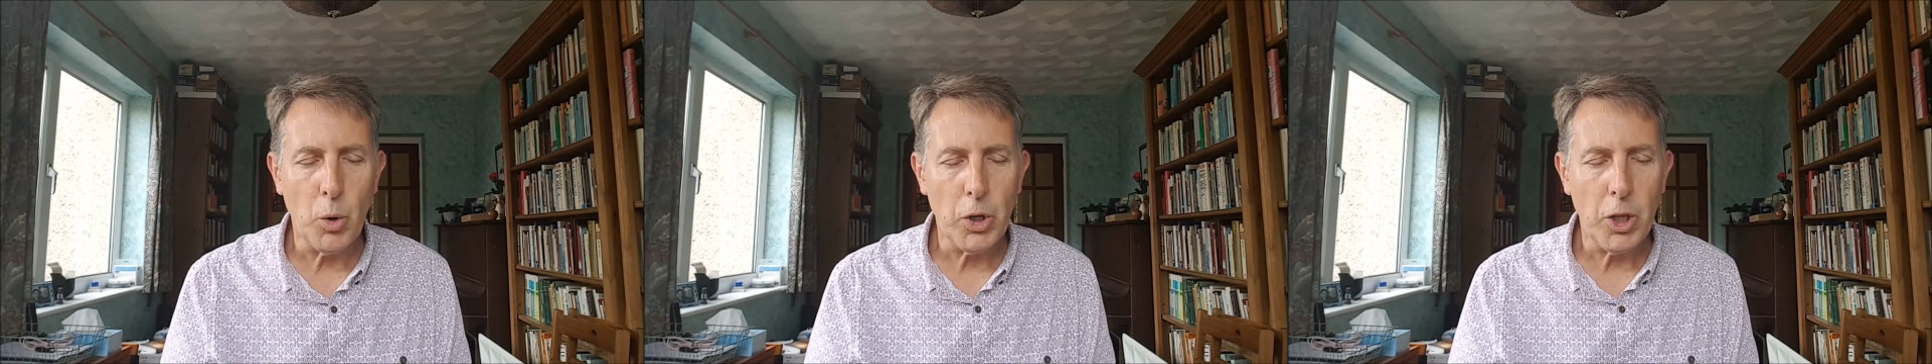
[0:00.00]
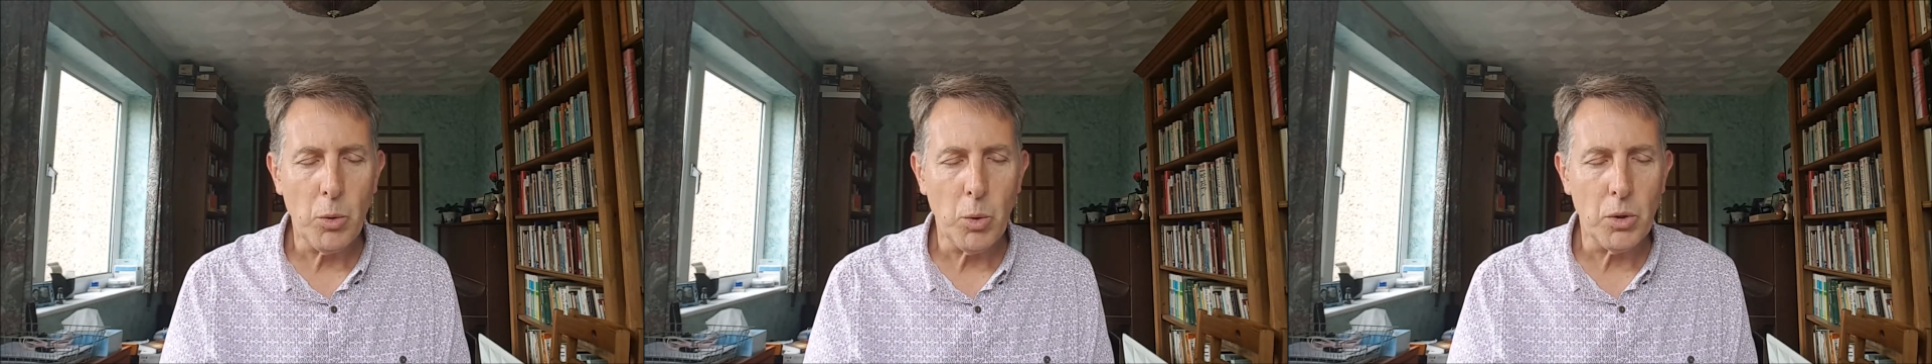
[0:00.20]

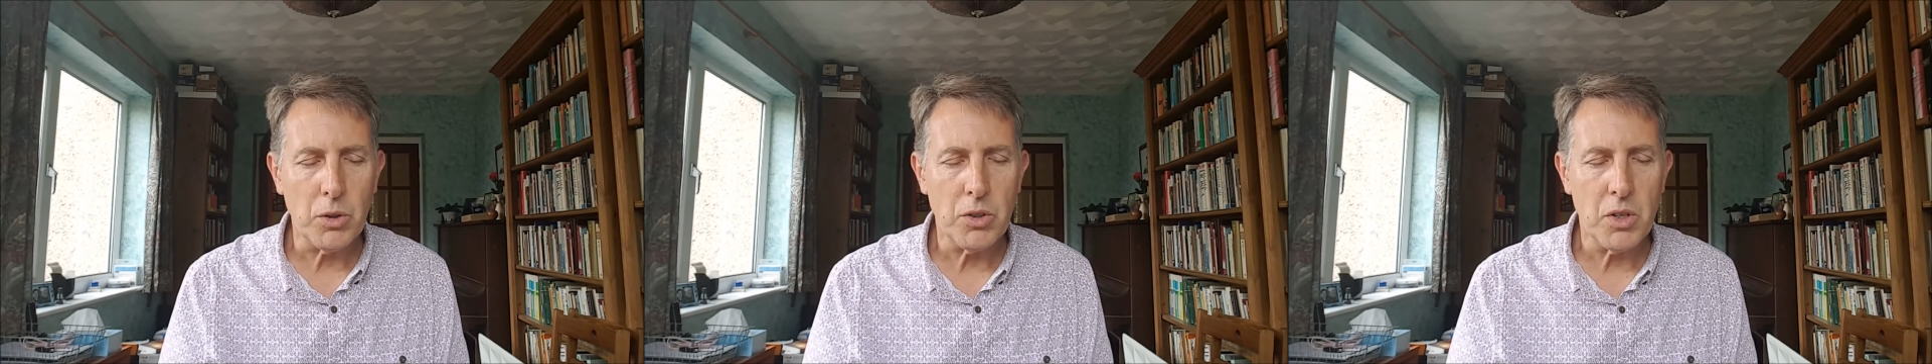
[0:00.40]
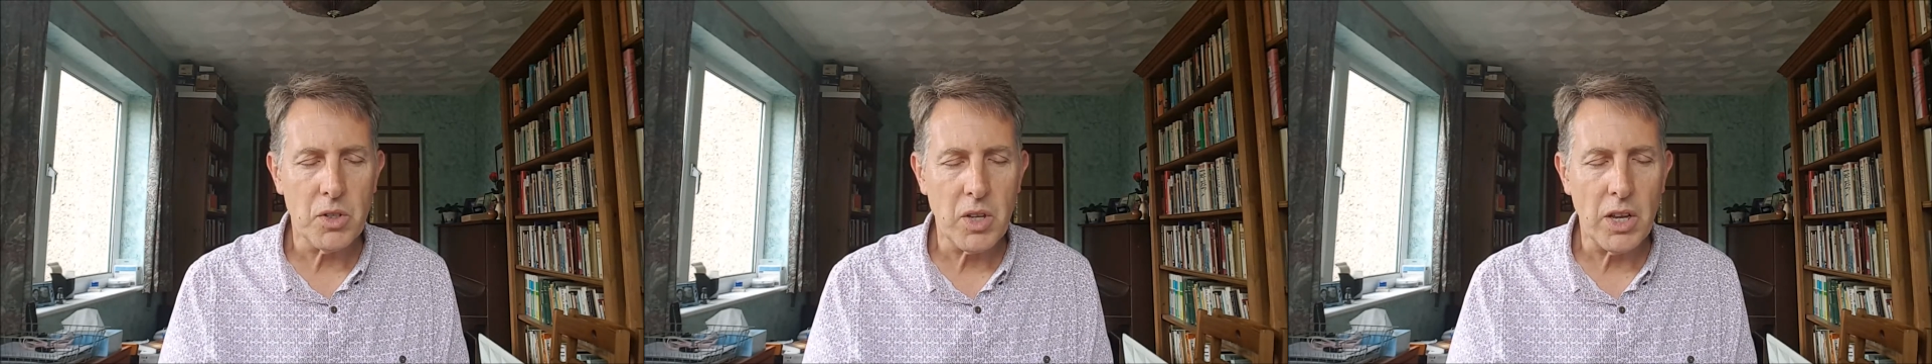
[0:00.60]
what you
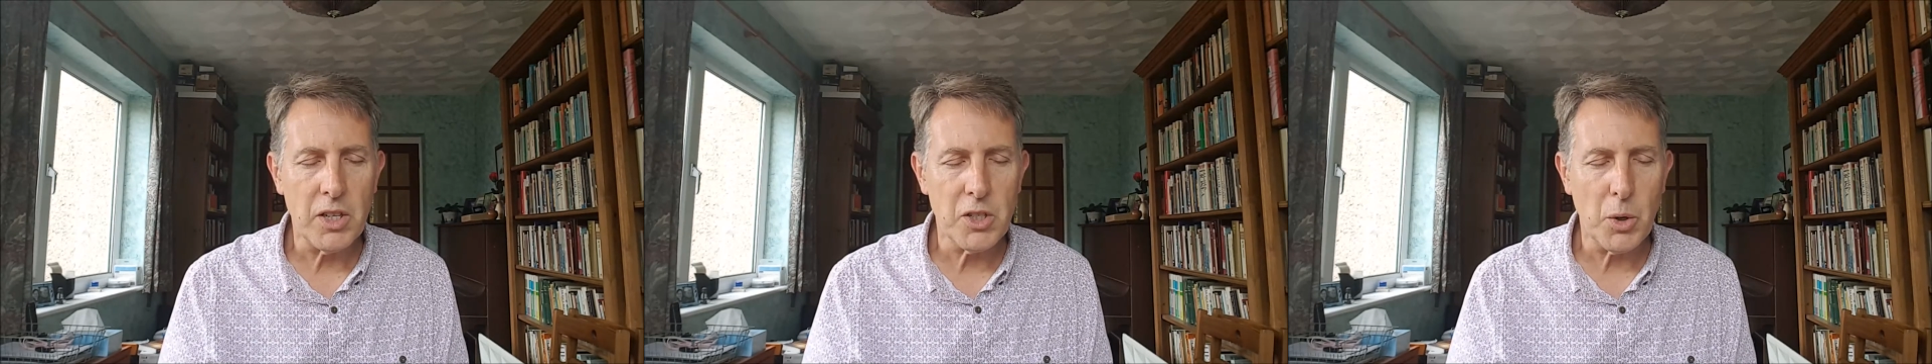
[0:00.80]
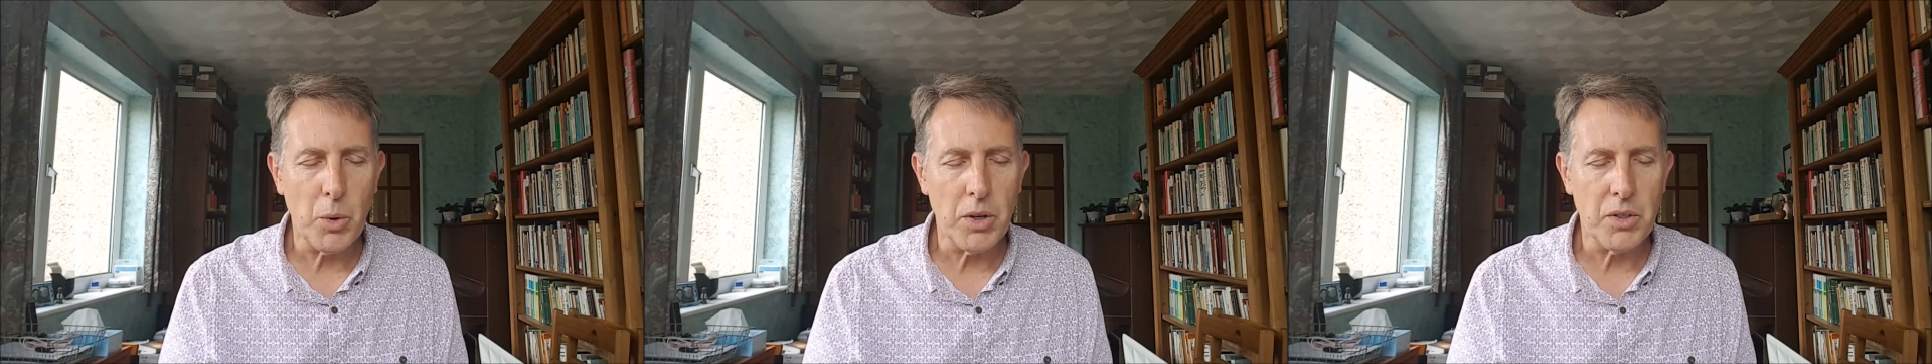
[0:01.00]
want to say
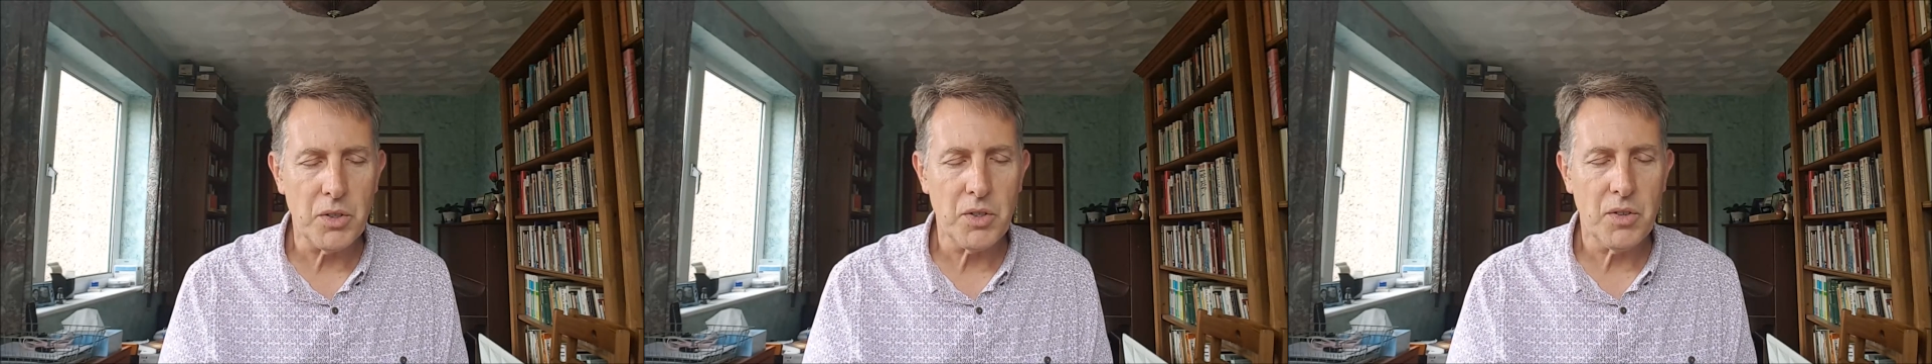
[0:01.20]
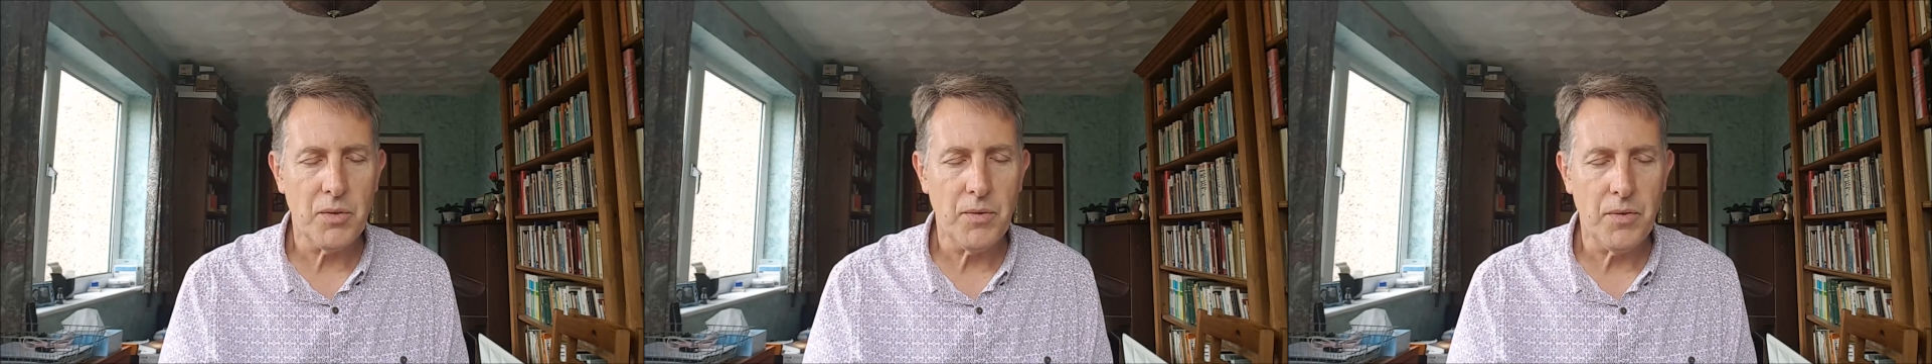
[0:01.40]
to
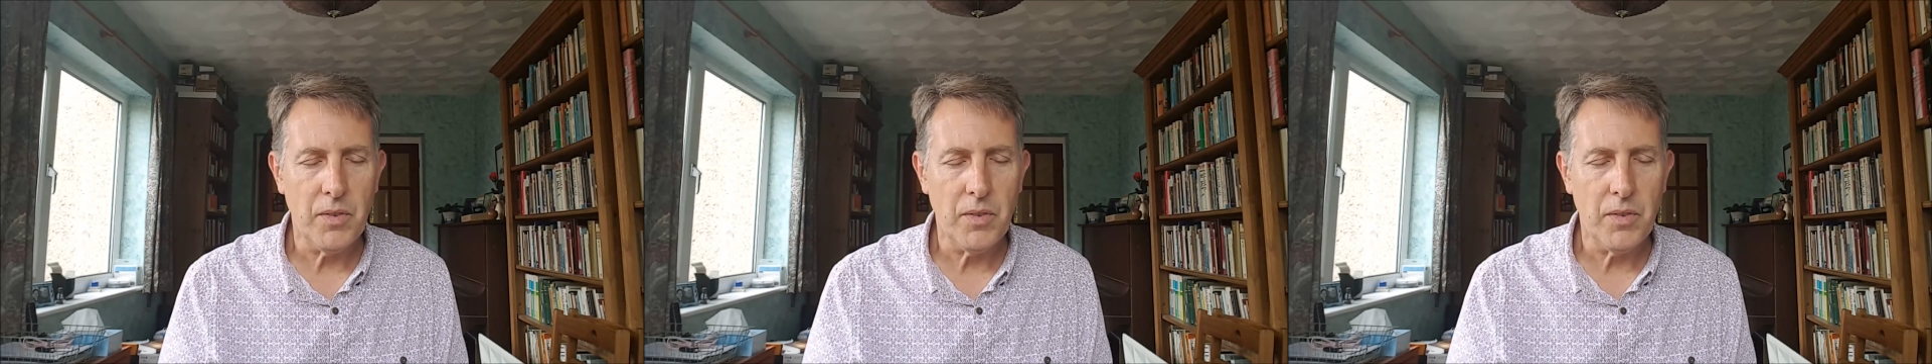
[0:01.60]
us.